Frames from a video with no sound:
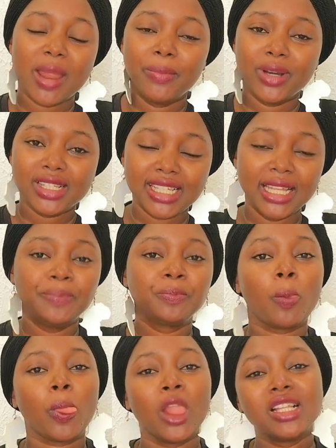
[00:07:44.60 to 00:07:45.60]
send
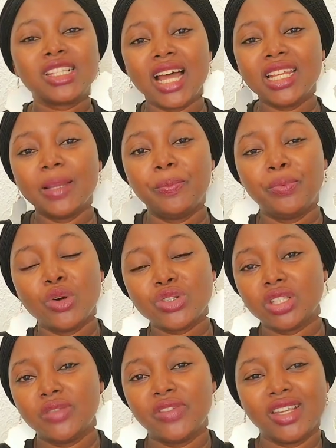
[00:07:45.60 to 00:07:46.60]
medications
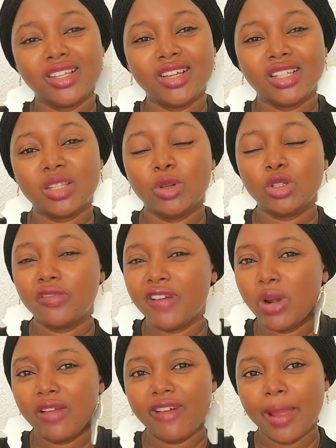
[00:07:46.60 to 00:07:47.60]
to most of
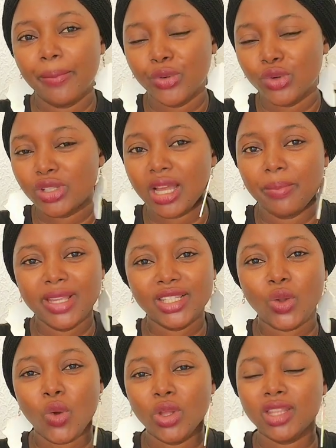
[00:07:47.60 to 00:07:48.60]
those remote
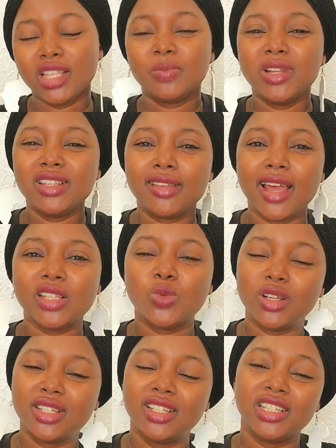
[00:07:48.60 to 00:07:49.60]
villages in Ghana.
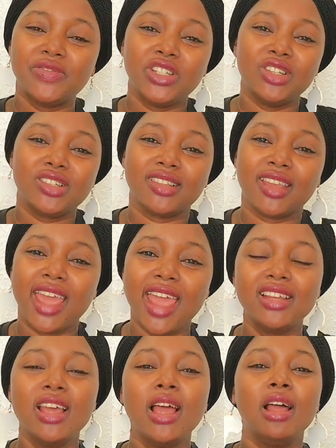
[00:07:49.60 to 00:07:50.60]
That is the reason why
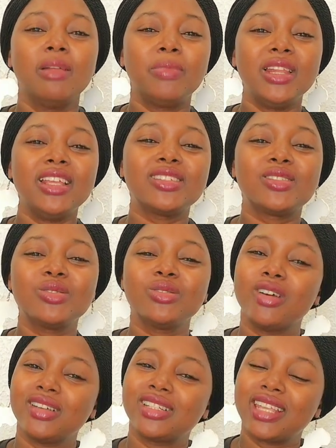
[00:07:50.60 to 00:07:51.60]
they partnered
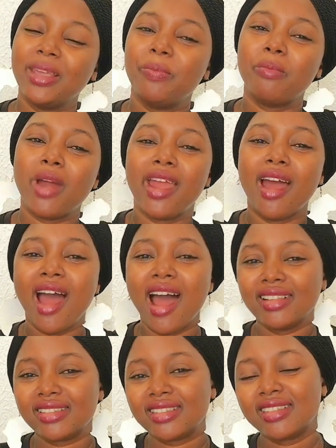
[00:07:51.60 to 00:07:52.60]
with the government
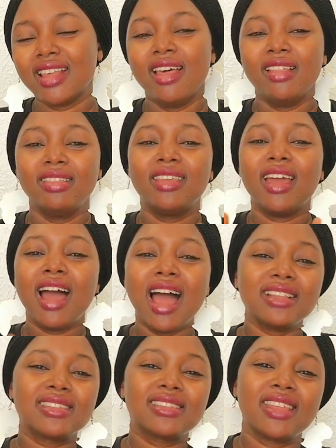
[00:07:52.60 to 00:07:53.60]
of Ghana and the
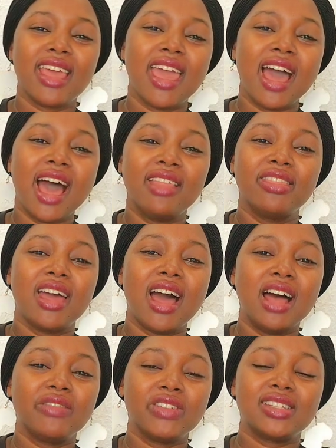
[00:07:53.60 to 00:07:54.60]
government of Ghana
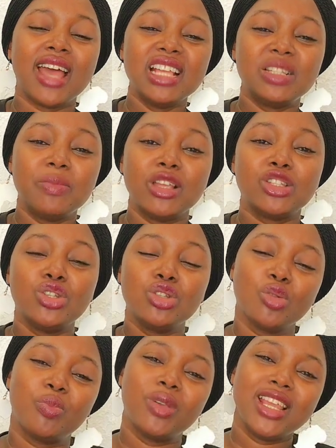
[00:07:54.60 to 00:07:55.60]
endorsed
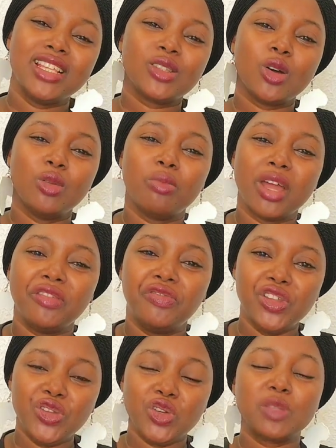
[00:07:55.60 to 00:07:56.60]
them.
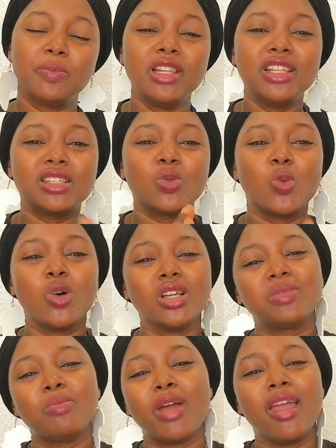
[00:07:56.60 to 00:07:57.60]
Can this
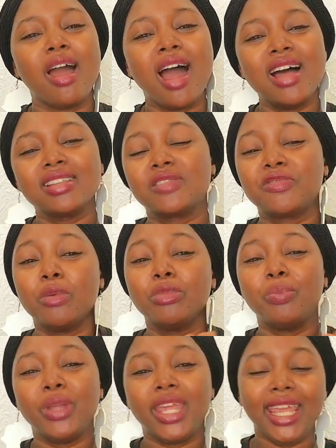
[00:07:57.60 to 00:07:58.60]
ever happen
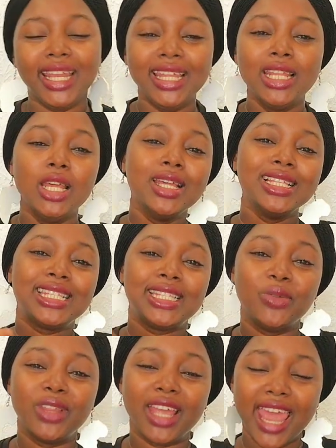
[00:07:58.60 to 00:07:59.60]
in some other African
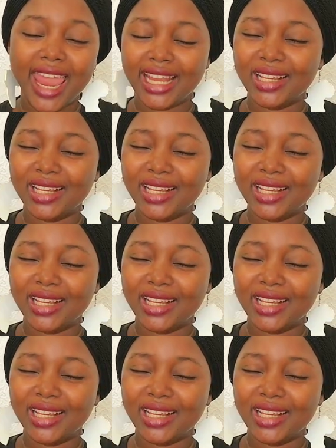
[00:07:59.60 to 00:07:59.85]
country? The only